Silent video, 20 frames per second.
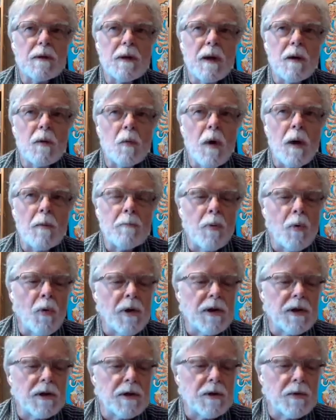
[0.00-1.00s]
at what
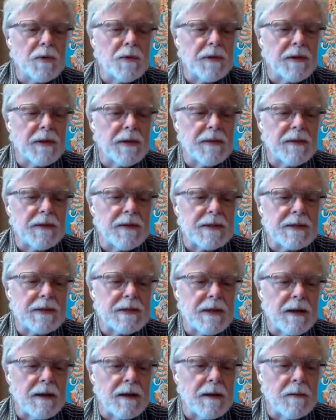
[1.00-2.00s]
point do you think this
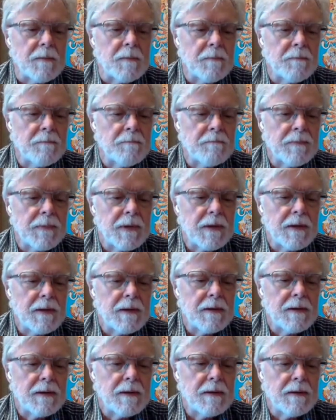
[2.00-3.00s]
uh,
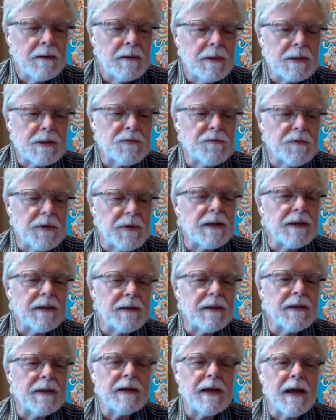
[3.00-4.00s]
this
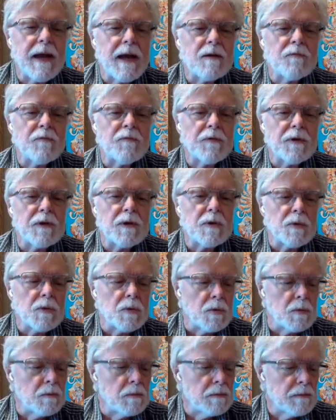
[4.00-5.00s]
feeling that he had for
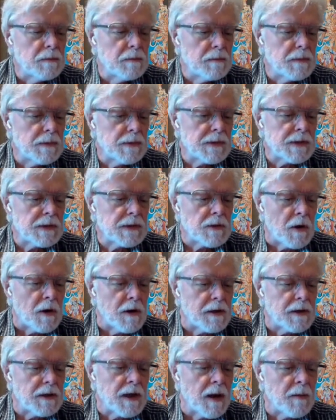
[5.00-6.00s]
you
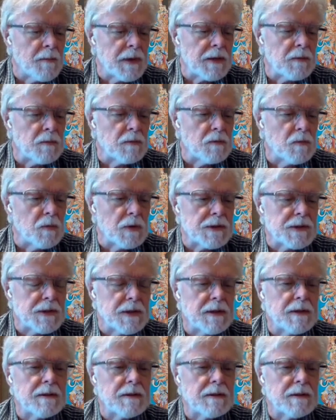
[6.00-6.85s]
started? I mean, was it